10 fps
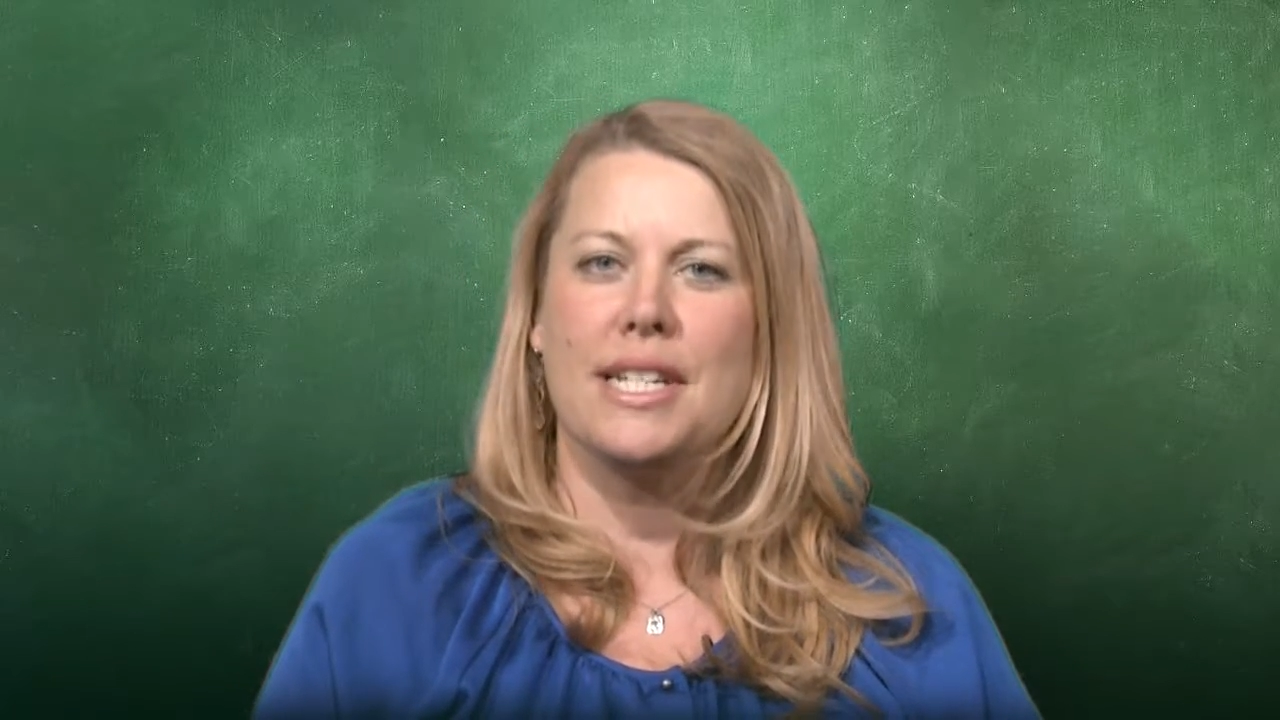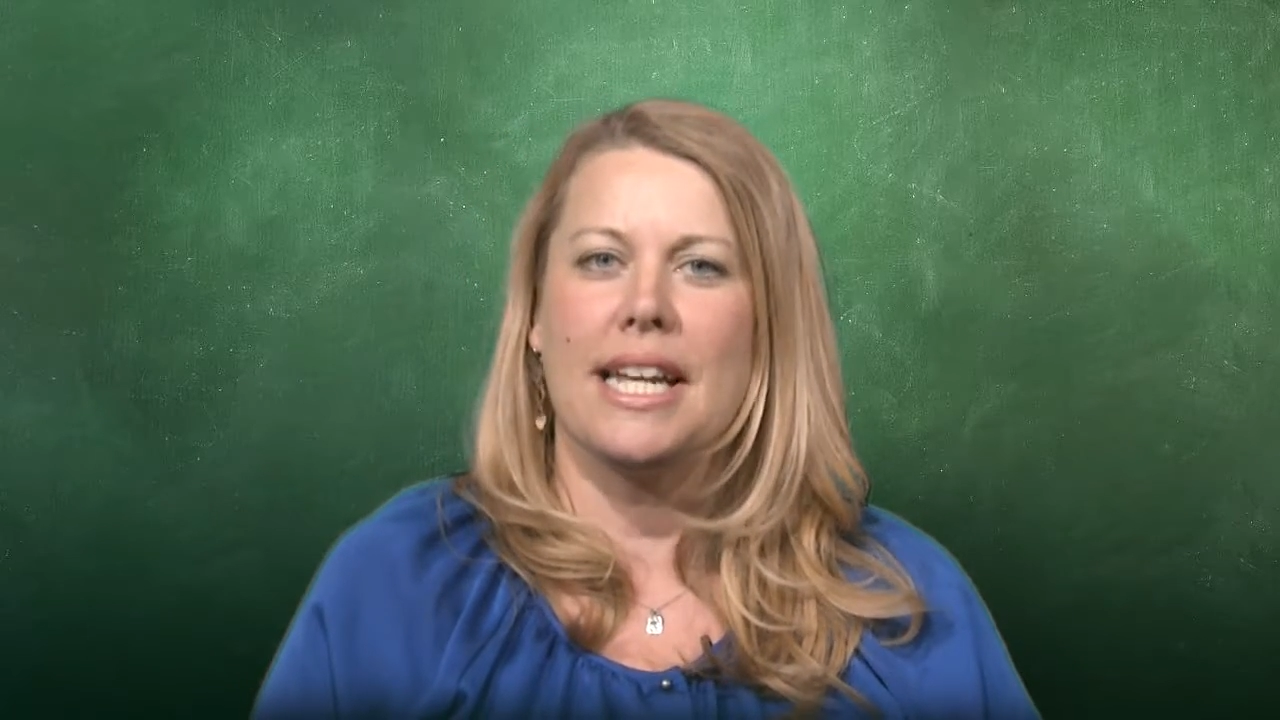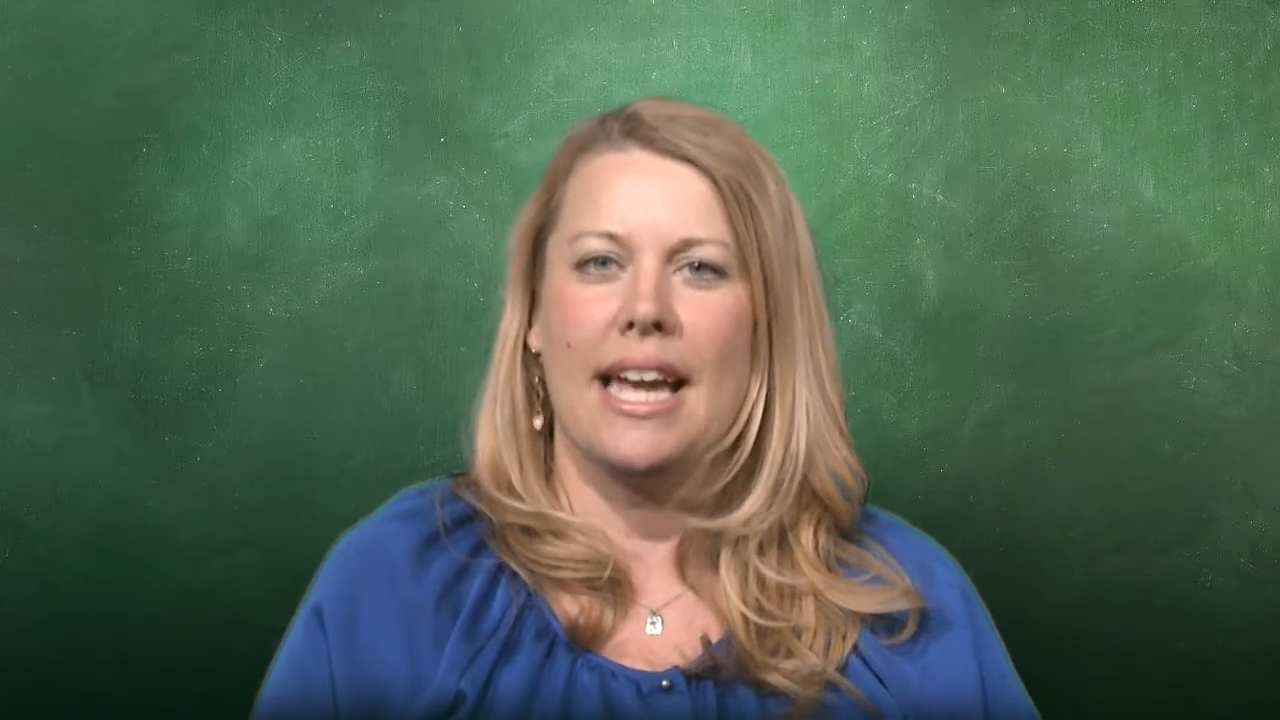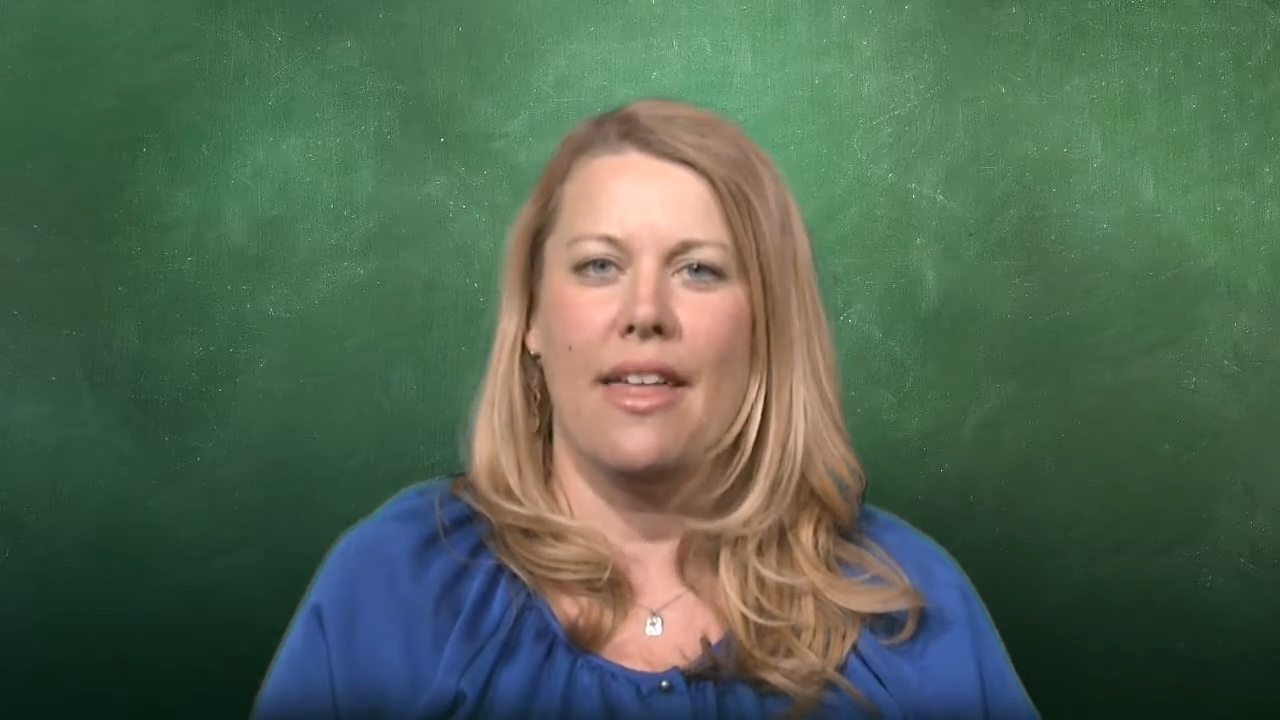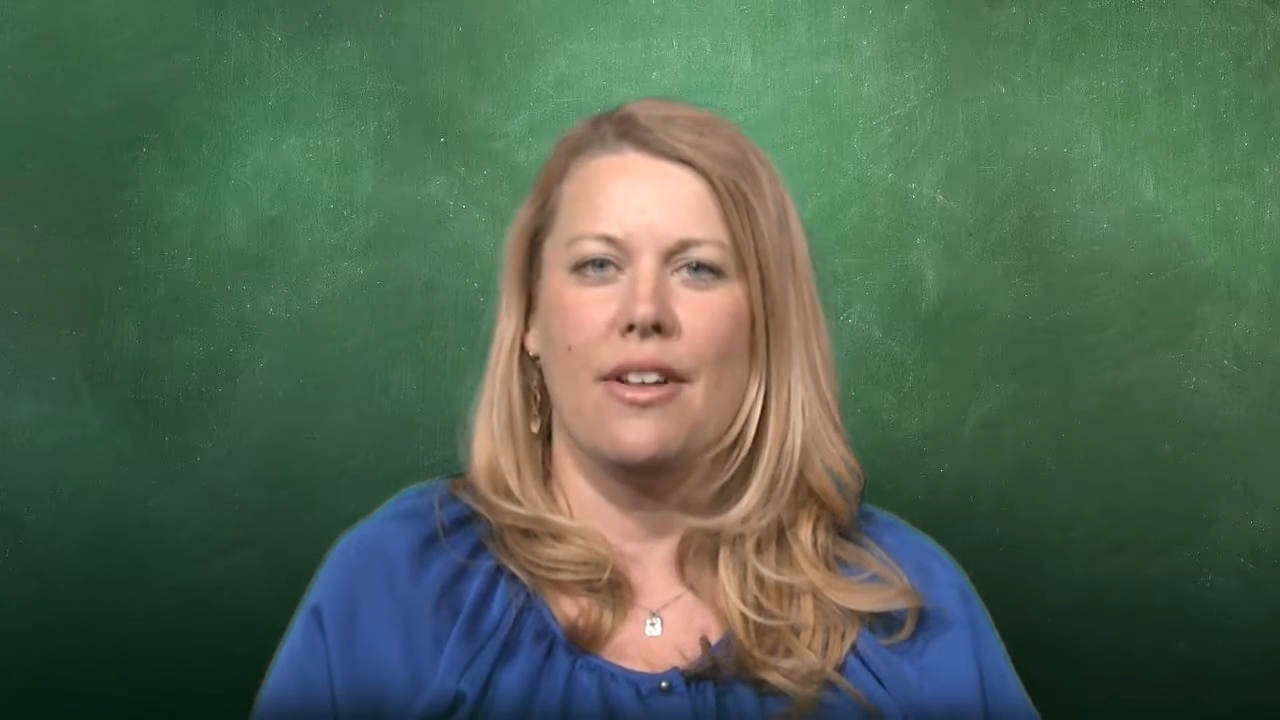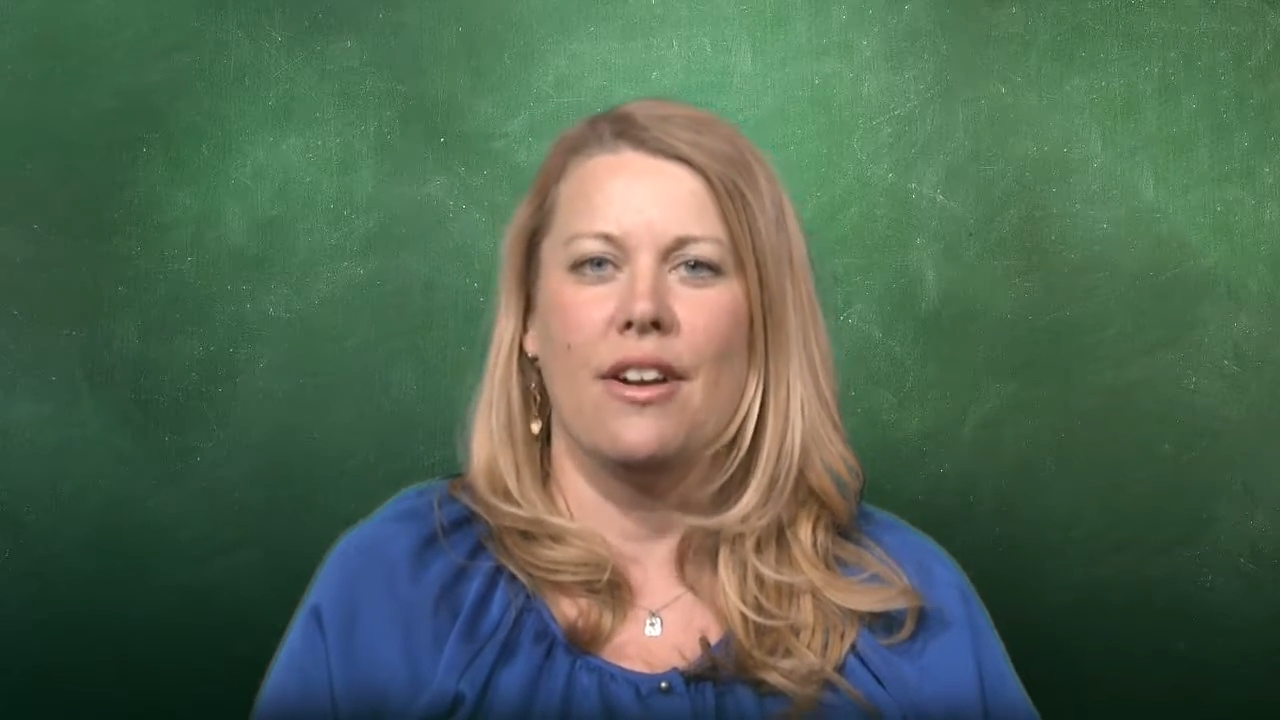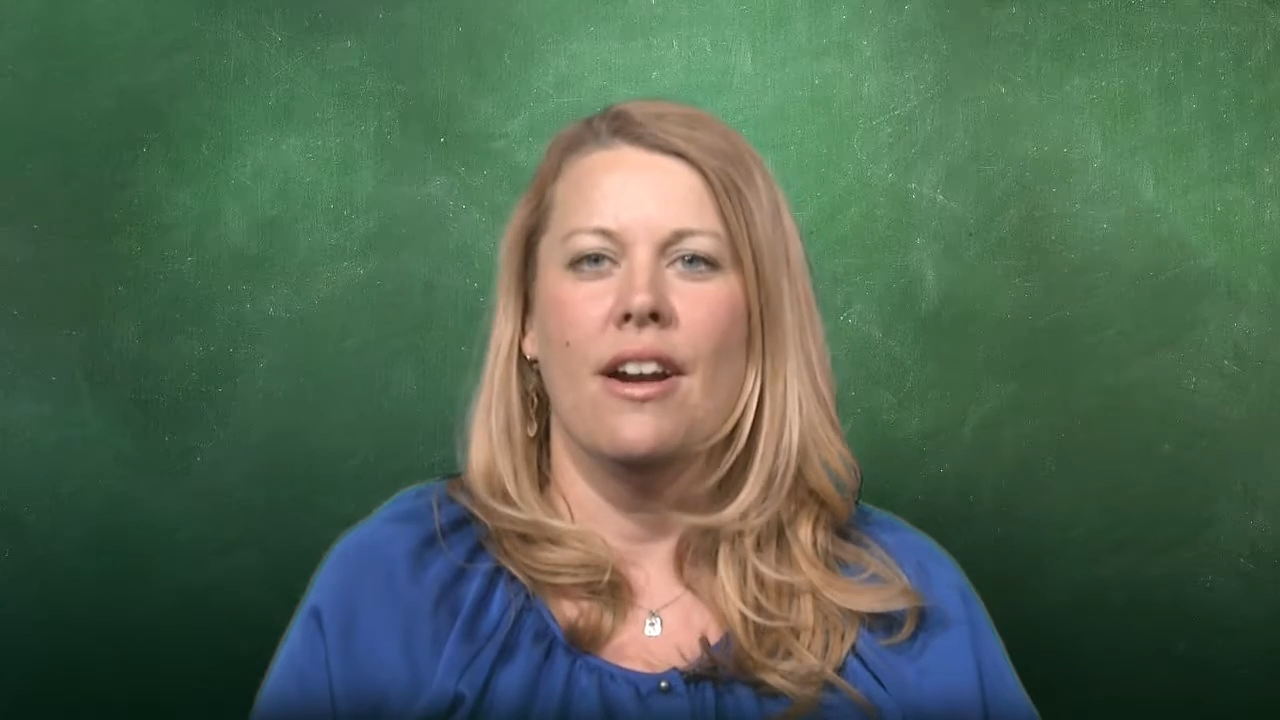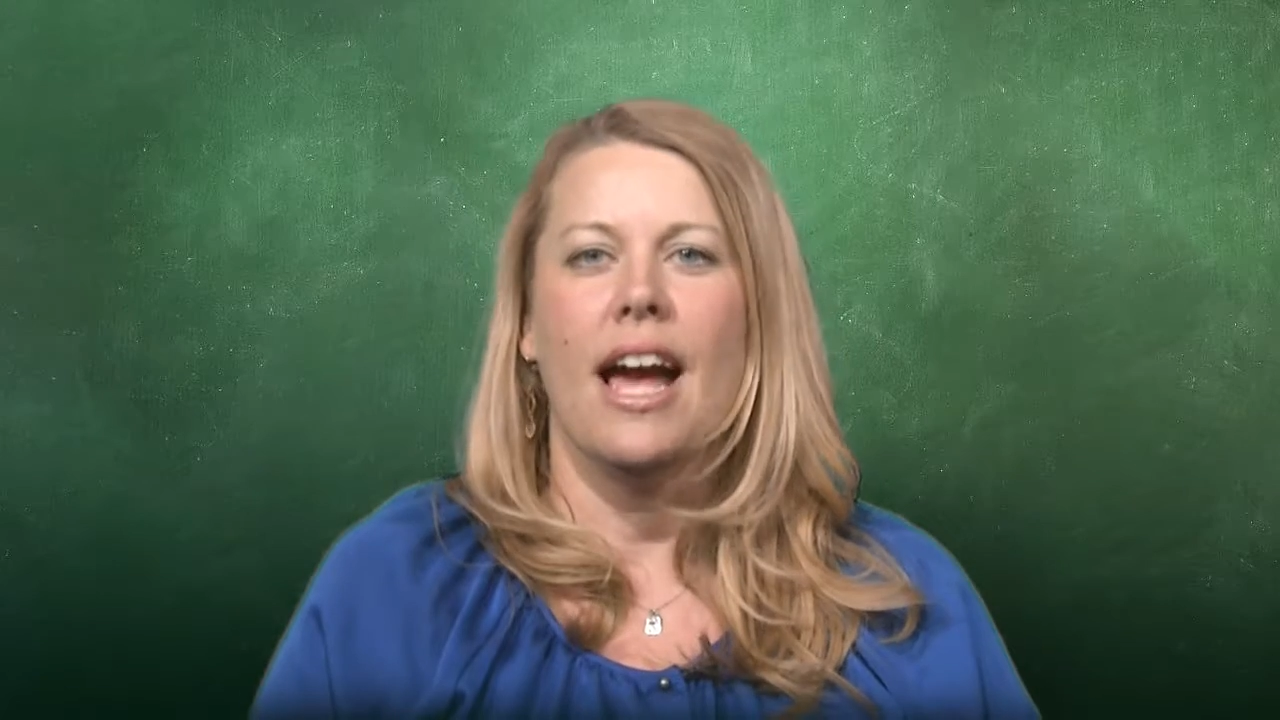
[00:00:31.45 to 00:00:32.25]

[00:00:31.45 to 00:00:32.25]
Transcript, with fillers: together